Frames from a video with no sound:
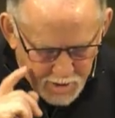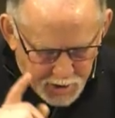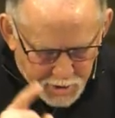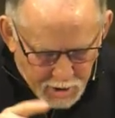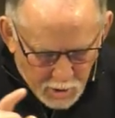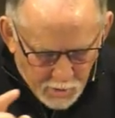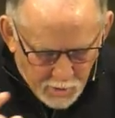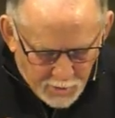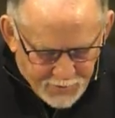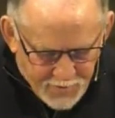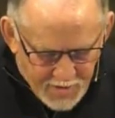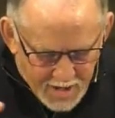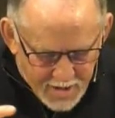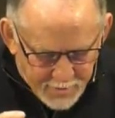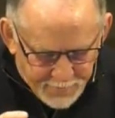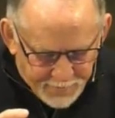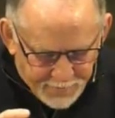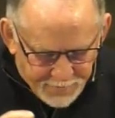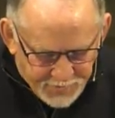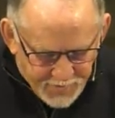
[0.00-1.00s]
Noah
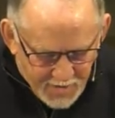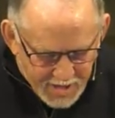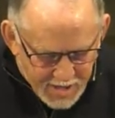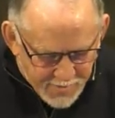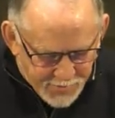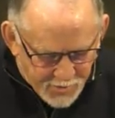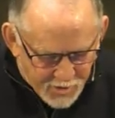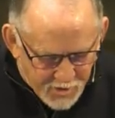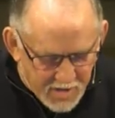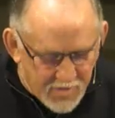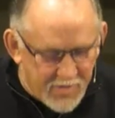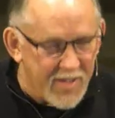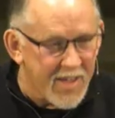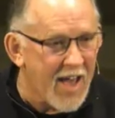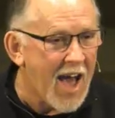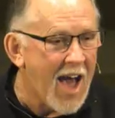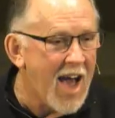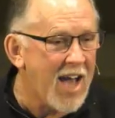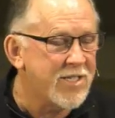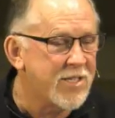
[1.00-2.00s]
found favor in the
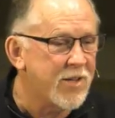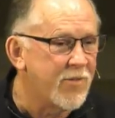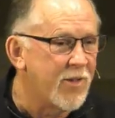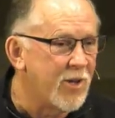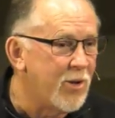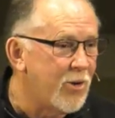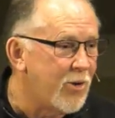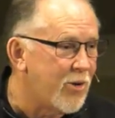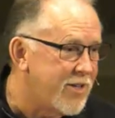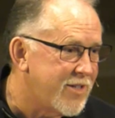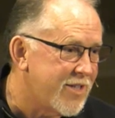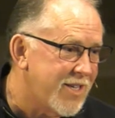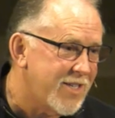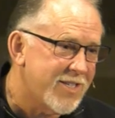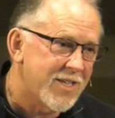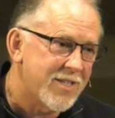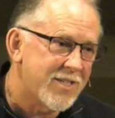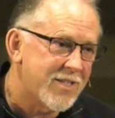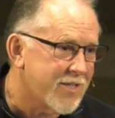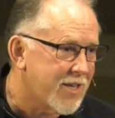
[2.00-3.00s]
eyes of the Lord. This
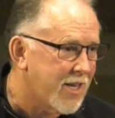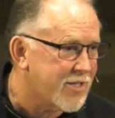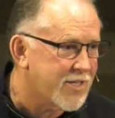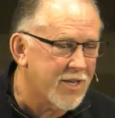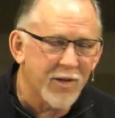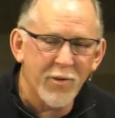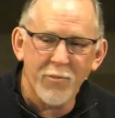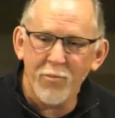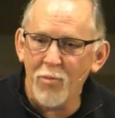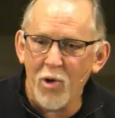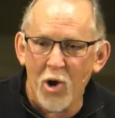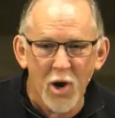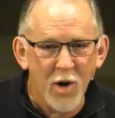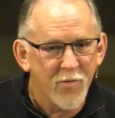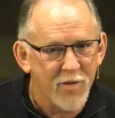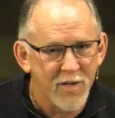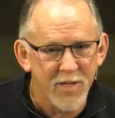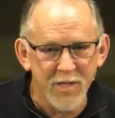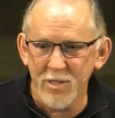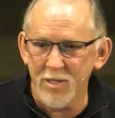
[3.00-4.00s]
is such a
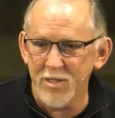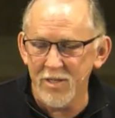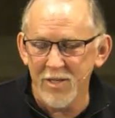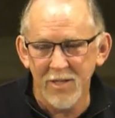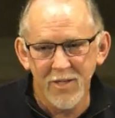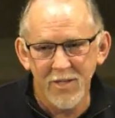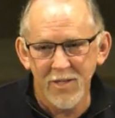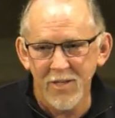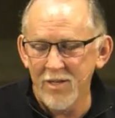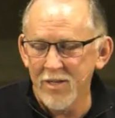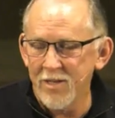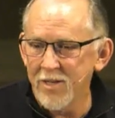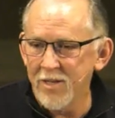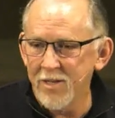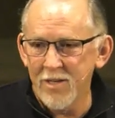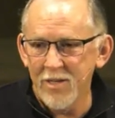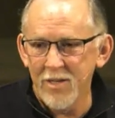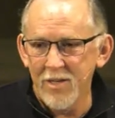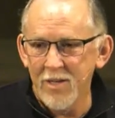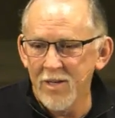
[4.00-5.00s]
marvelous.
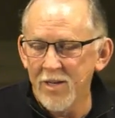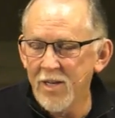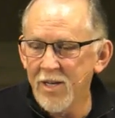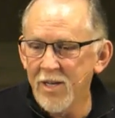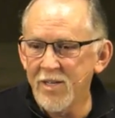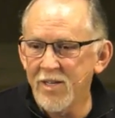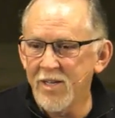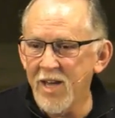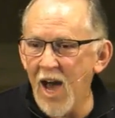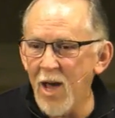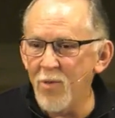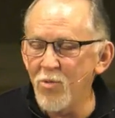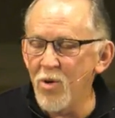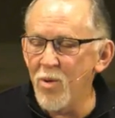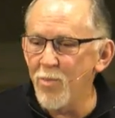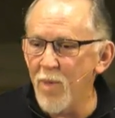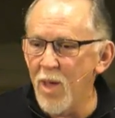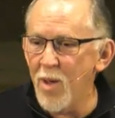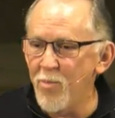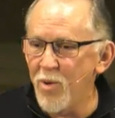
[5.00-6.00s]
God
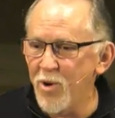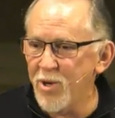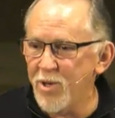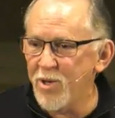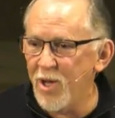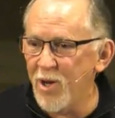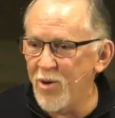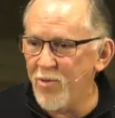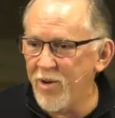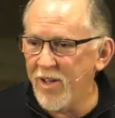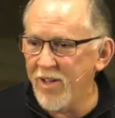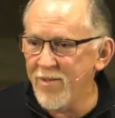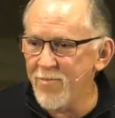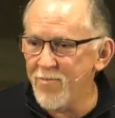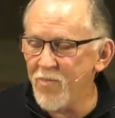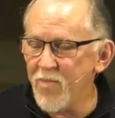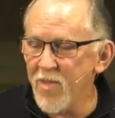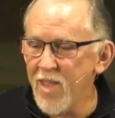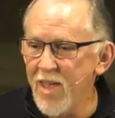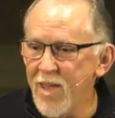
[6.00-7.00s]
remembered Noah.
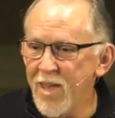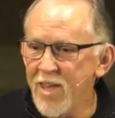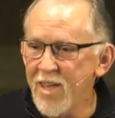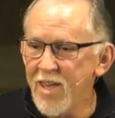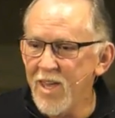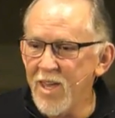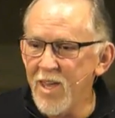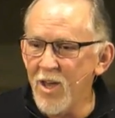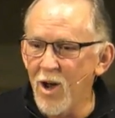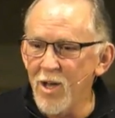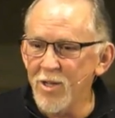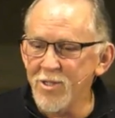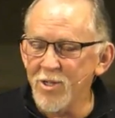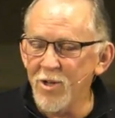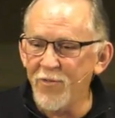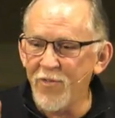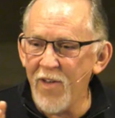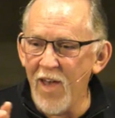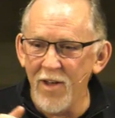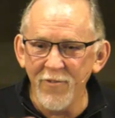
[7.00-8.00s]
He also
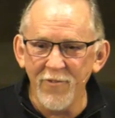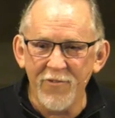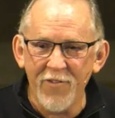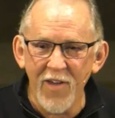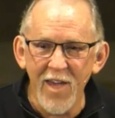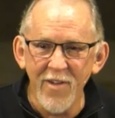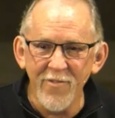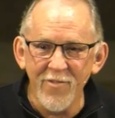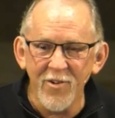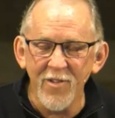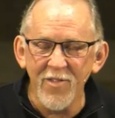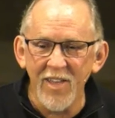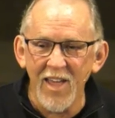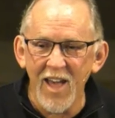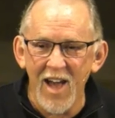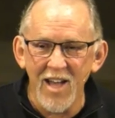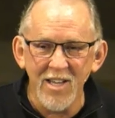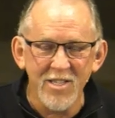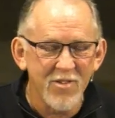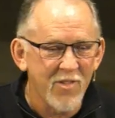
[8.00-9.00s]
found favor in the
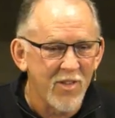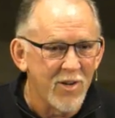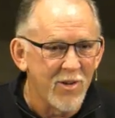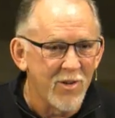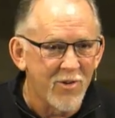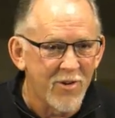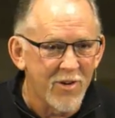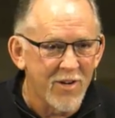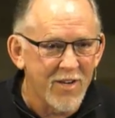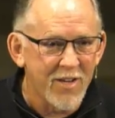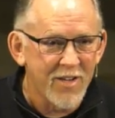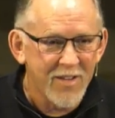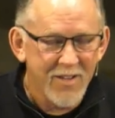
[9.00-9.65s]
eyes of the Lord.